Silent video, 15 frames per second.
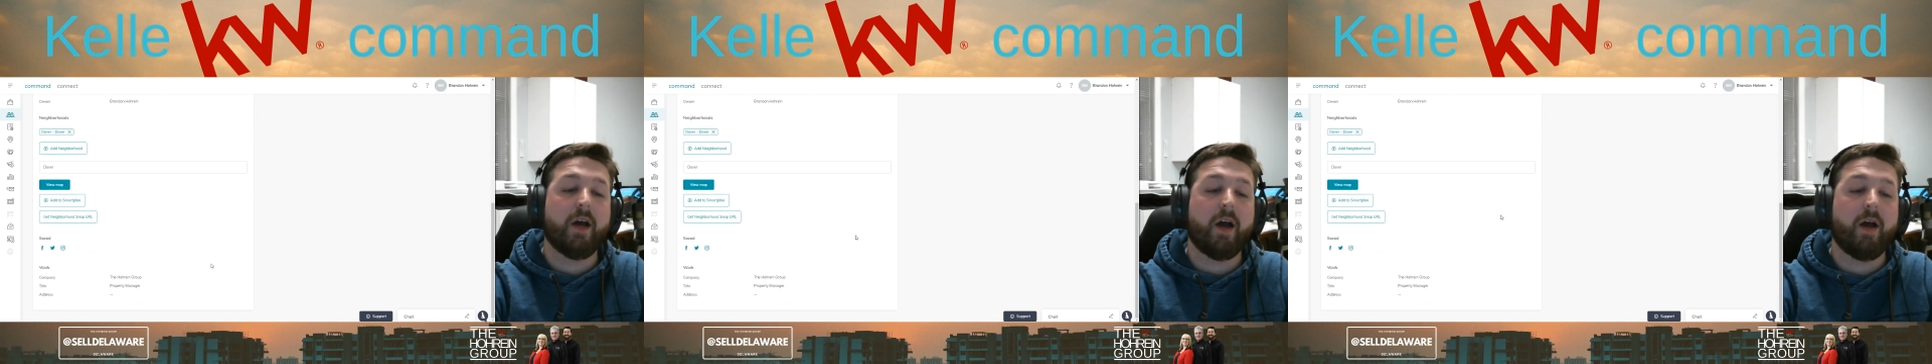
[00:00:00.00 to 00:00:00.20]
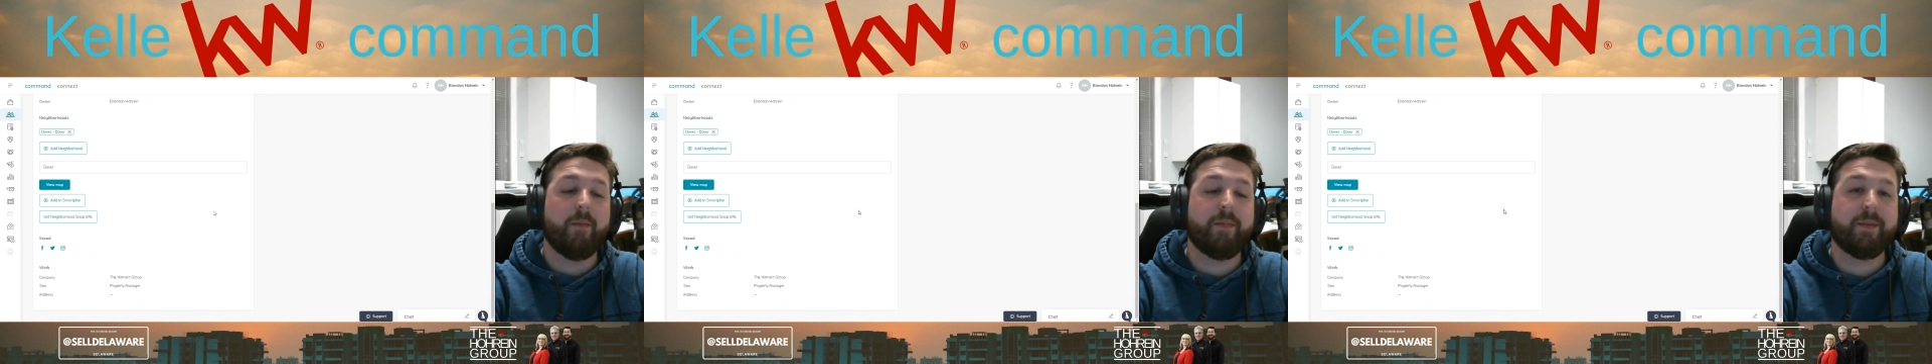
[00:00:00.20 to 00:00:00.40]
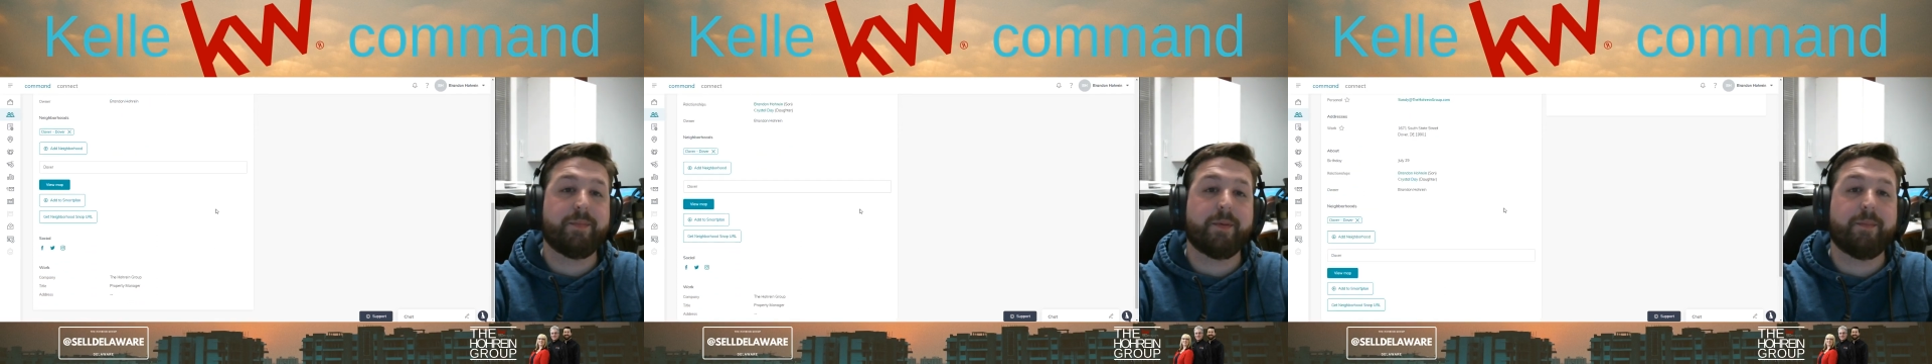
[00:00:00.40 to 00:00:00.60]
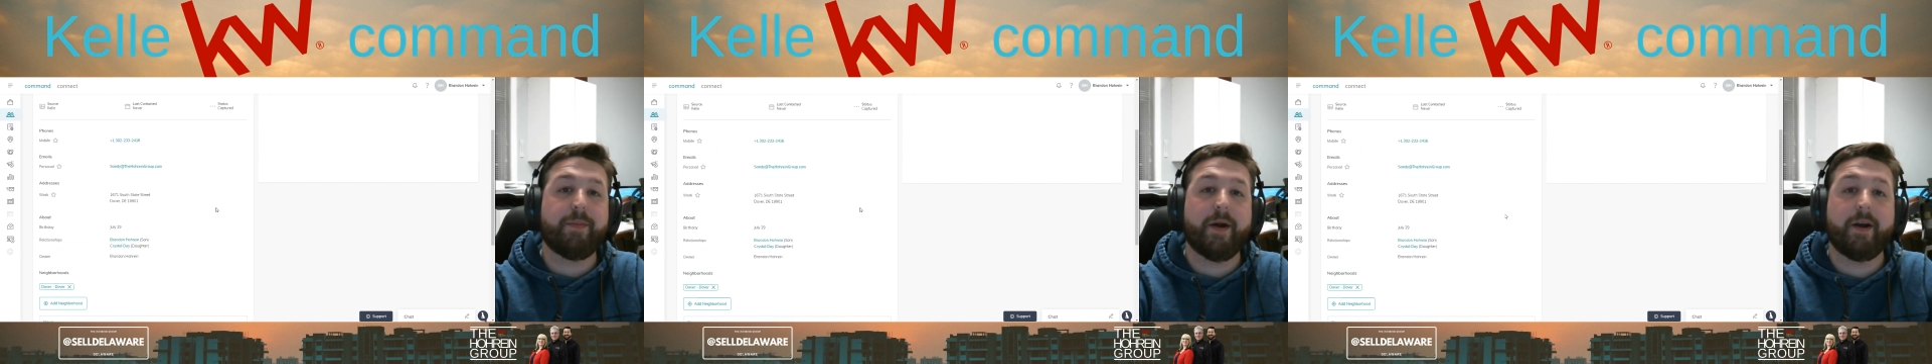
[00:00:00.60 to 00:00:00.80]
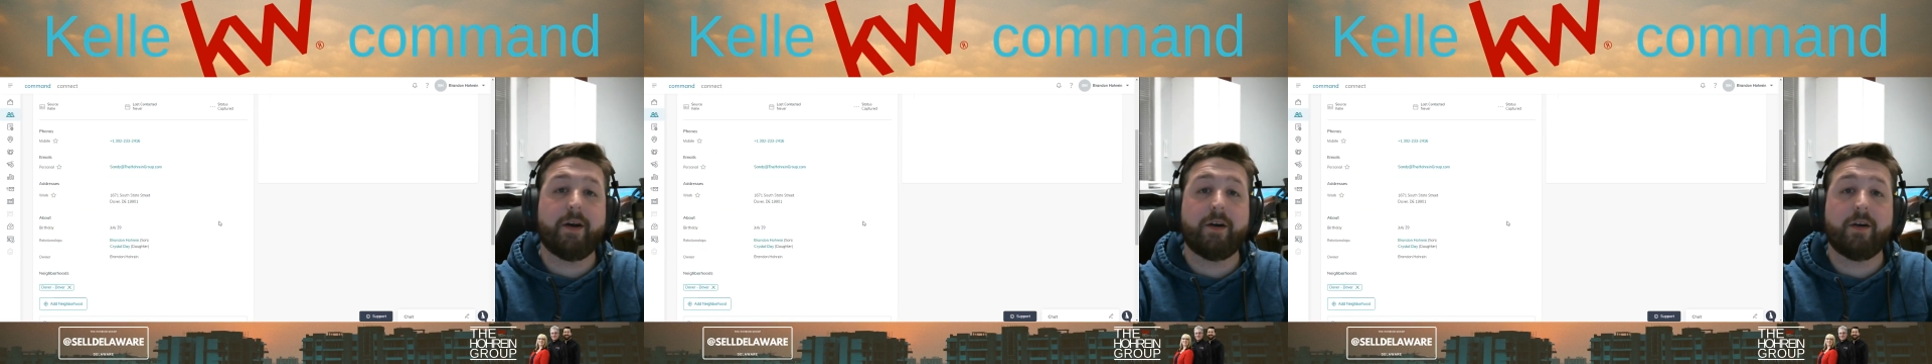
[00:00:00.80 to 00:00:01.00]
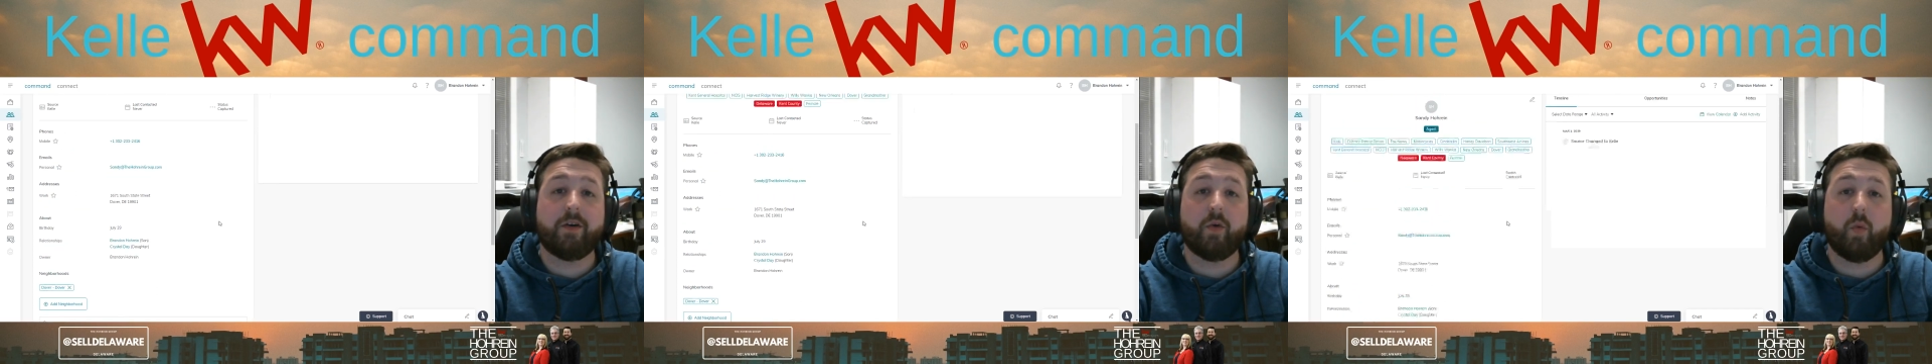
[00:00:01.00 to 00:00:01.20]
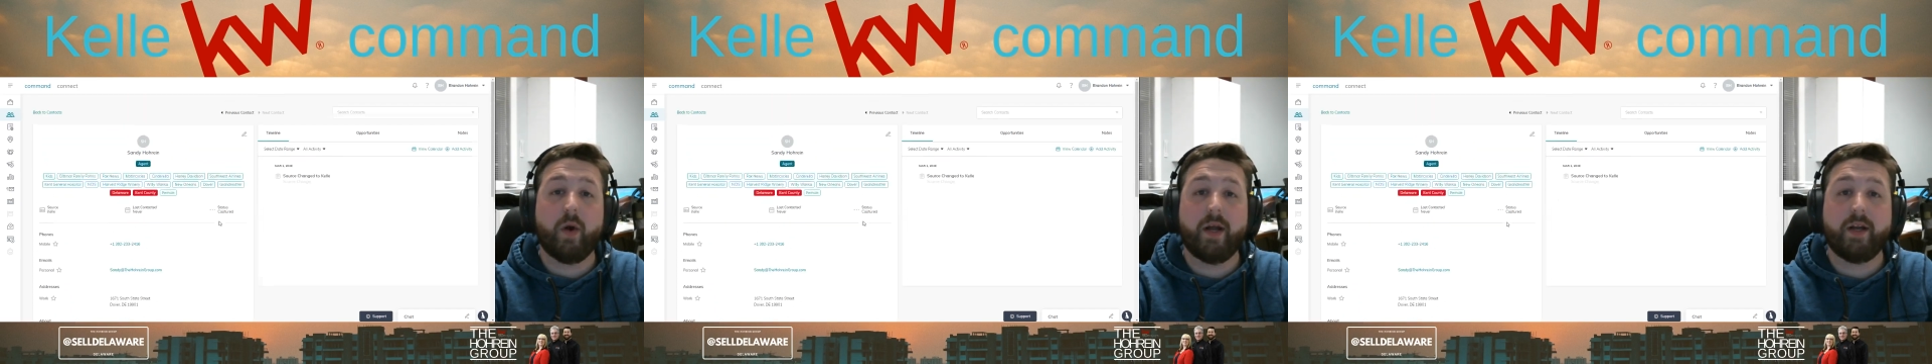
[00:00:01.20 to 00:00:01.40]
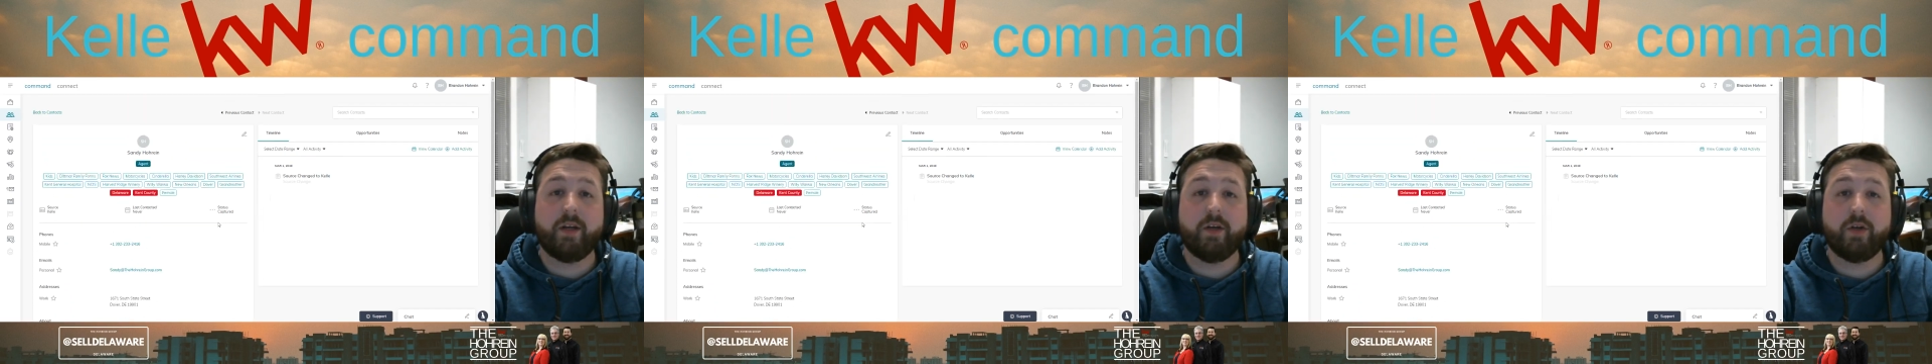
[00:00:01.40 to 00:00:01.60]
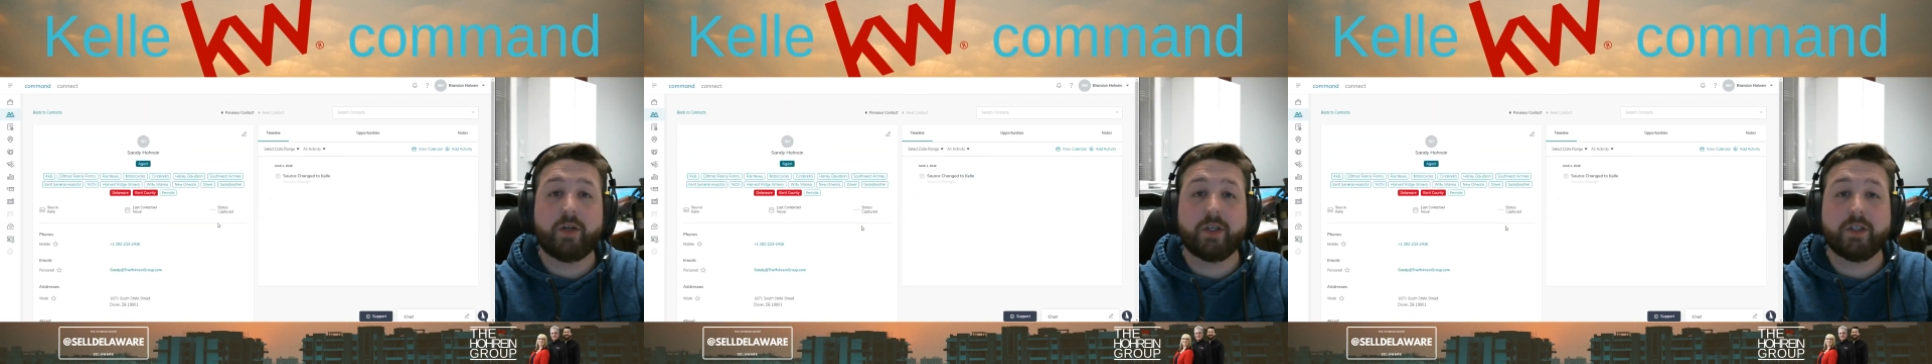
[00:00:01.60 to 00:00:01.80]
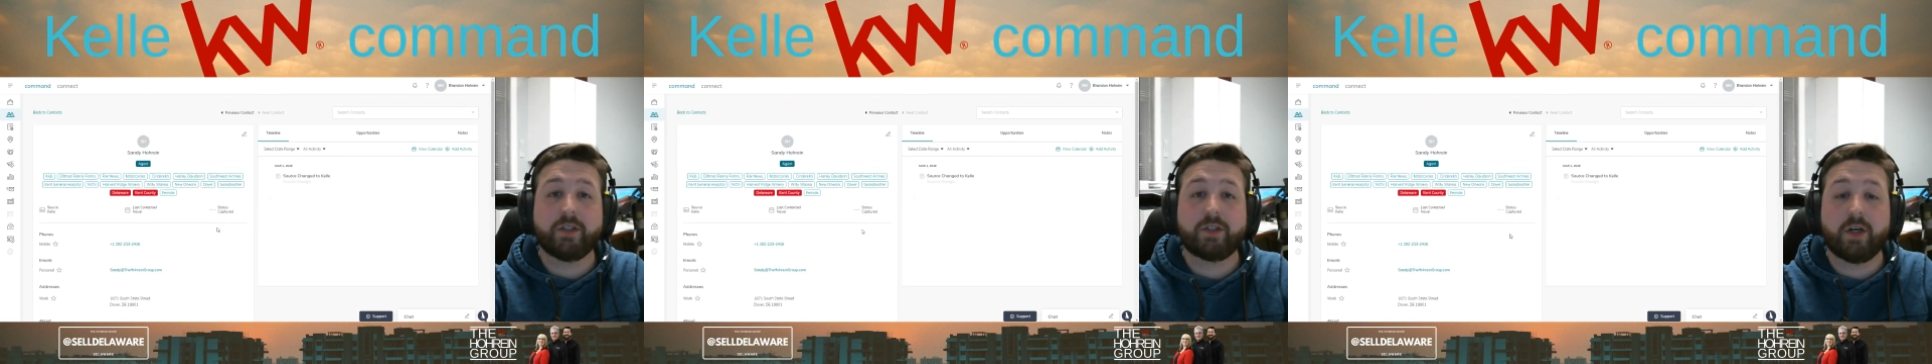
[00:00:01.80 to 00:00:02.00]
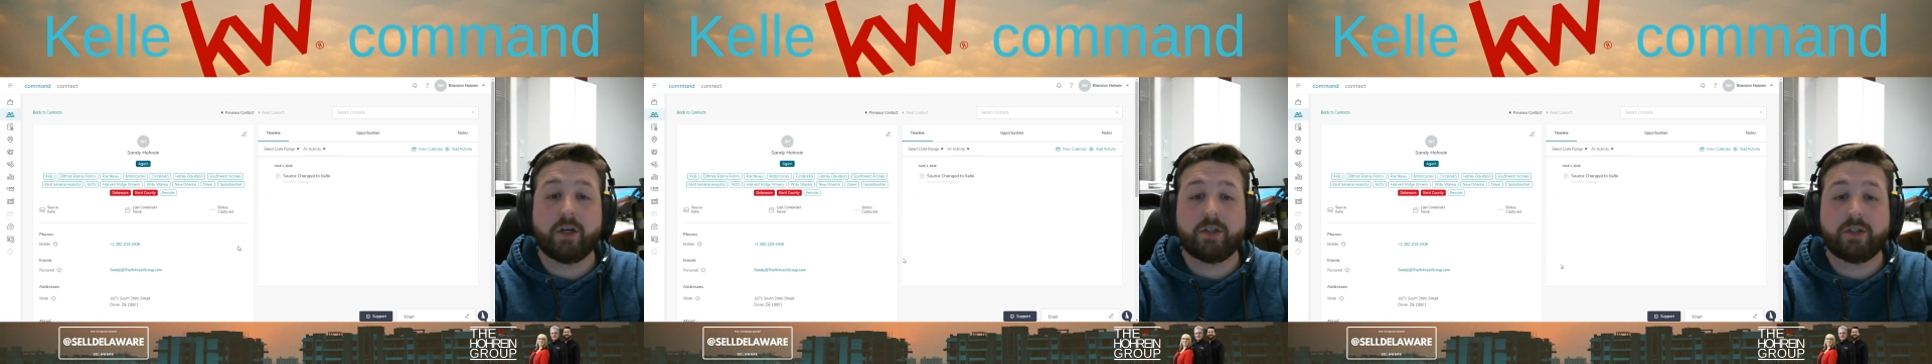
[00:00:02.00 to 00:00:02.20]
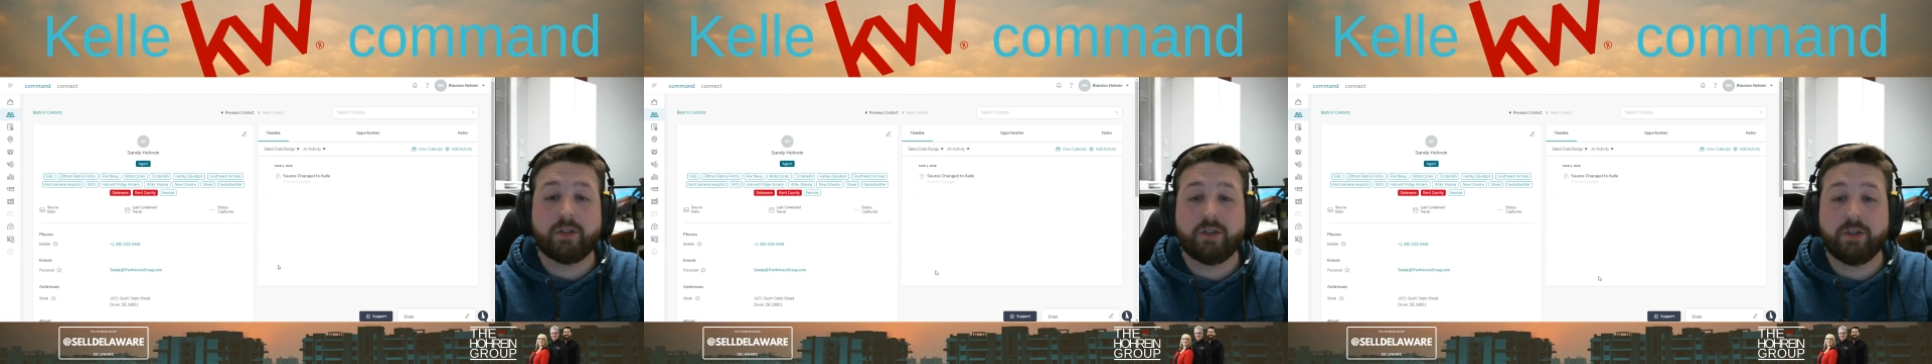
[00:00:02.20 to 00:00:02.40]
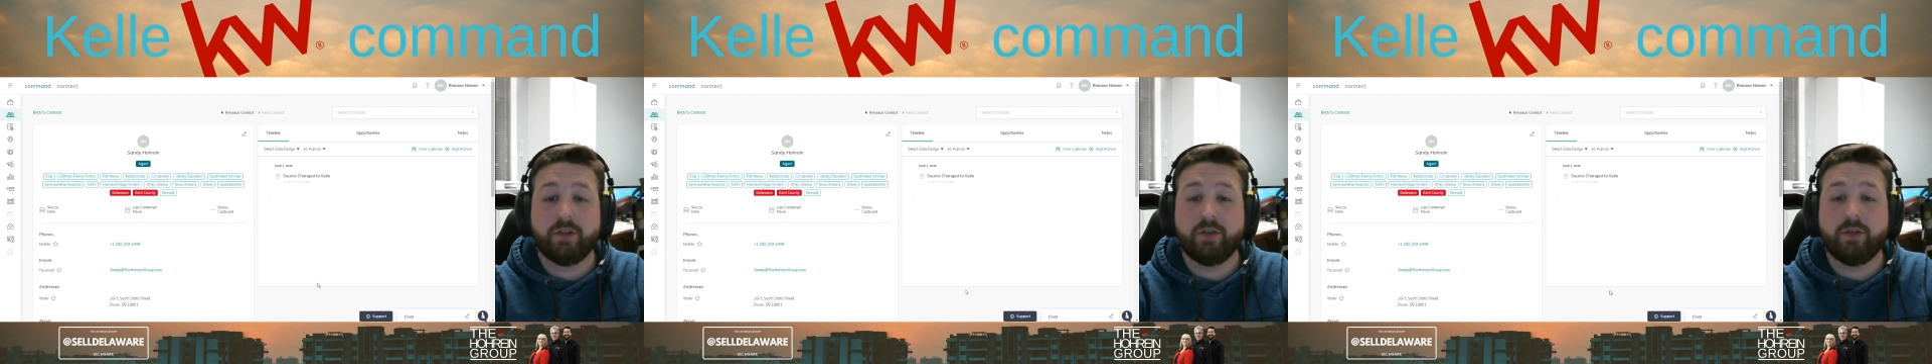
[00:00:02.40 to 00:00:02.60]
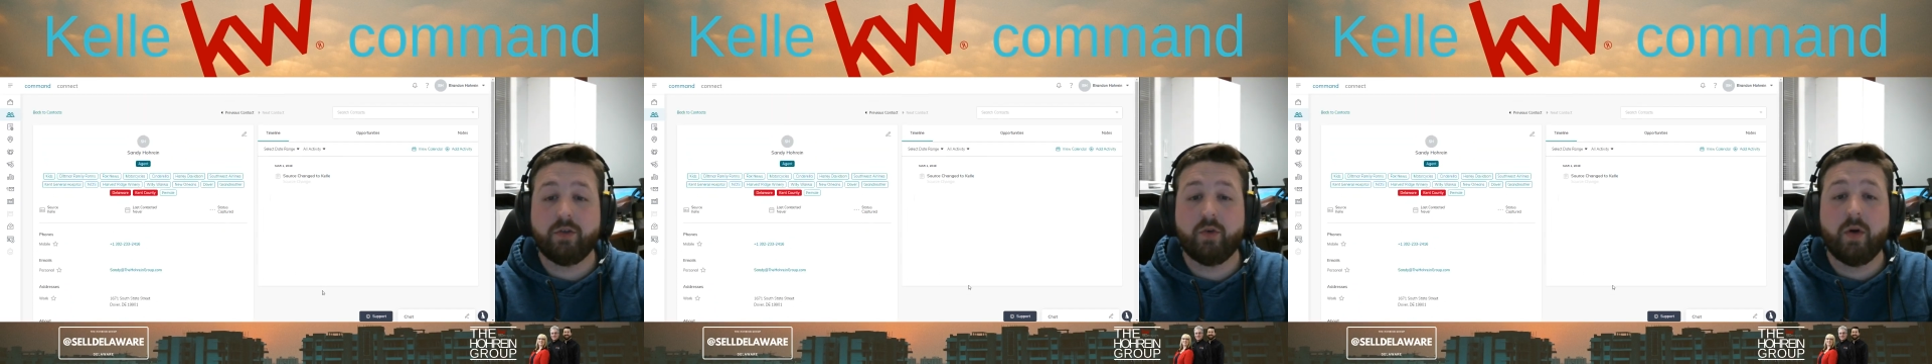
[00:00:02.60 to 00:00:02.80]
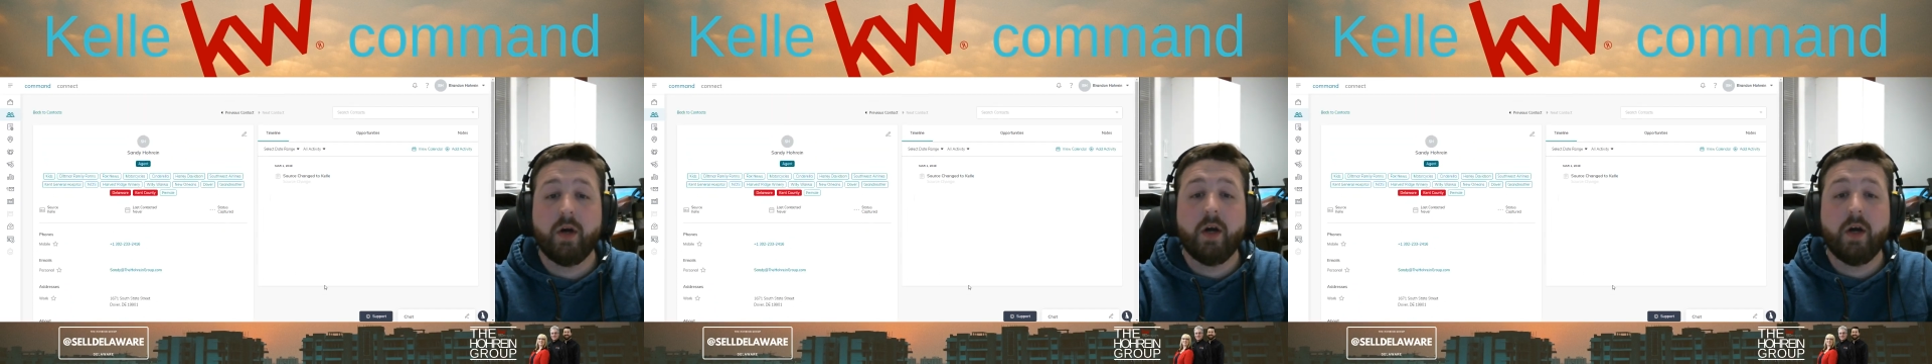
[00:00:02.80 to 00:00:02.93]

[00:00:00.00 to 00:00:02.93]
be prepared when you can start to do